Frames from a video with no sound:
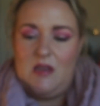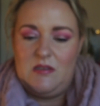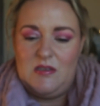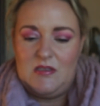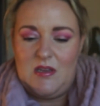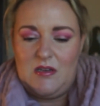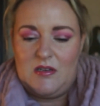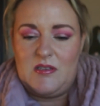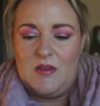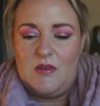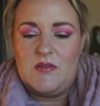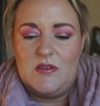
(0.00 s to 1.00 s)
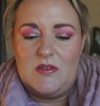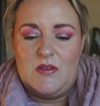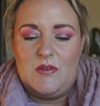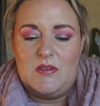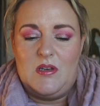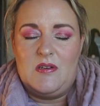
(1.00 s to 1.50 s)
and instead of, because I usually just
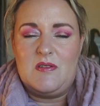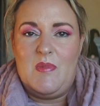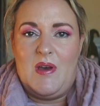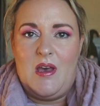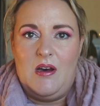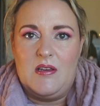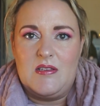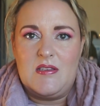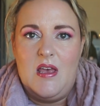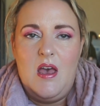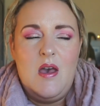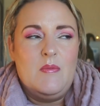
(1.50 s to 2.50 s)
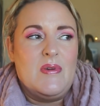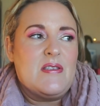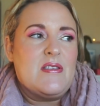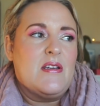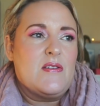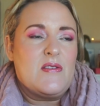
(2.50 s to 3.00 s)
use it under my eyes, but
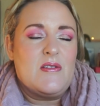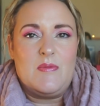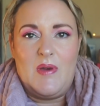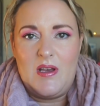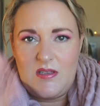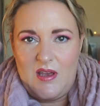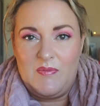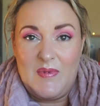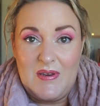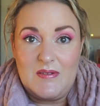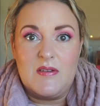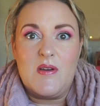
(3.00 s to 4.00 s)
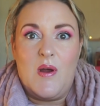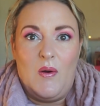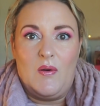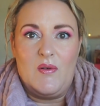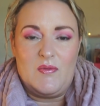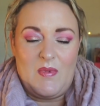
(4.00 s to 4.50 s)
instead of just under my eyes, I've been using it
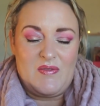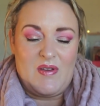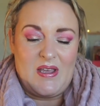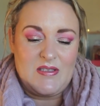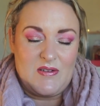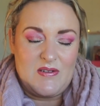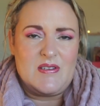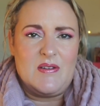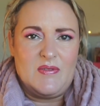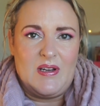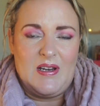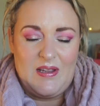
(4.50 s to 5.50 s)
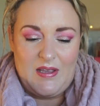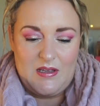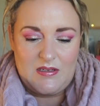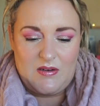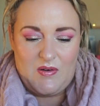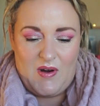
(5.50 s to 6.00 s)
all over my face just to really
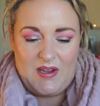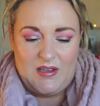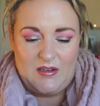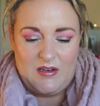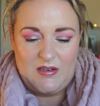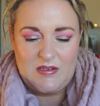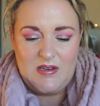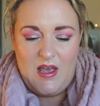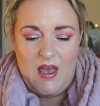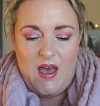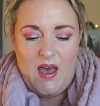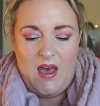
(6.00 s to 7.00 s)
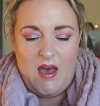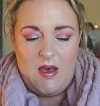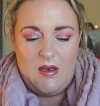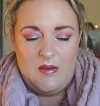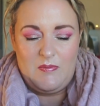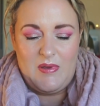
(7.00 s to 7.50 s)
get cracking on
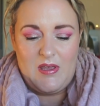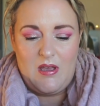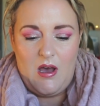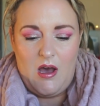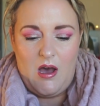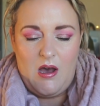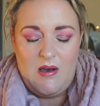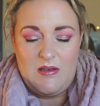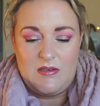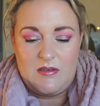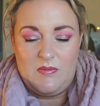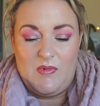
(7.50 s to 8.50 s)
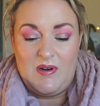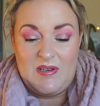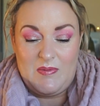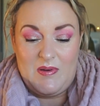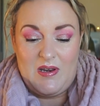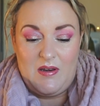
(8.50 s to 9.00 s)
it. Because one,
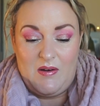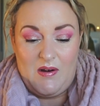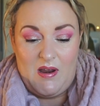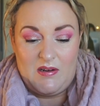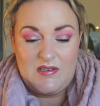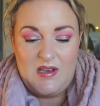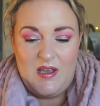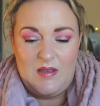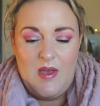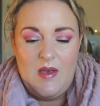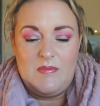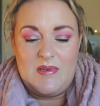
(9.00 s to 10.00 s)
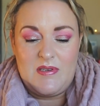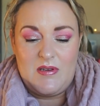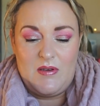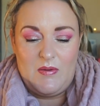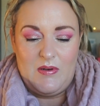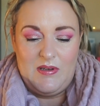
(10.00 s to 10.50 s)
it's been in here a long time, but
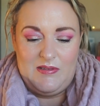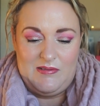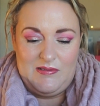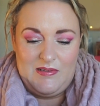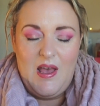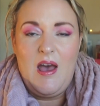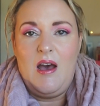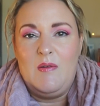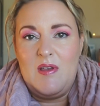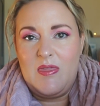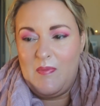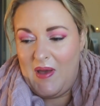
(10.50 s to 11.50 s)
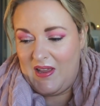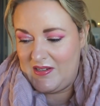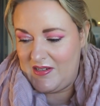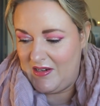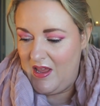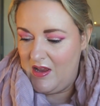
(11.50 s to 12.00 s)
two, I want the
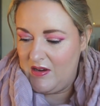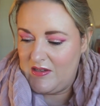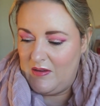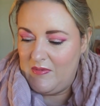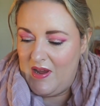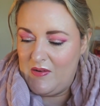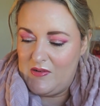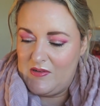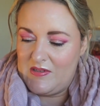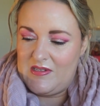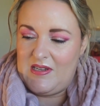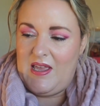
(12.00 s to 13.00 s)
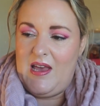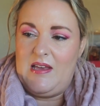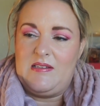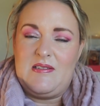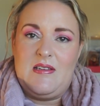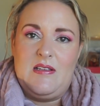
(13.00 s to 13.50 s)
packaging because I'm now going to
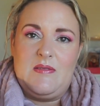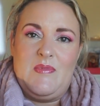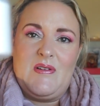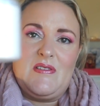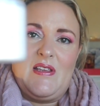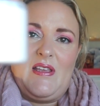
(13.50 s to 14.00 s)
decant as much as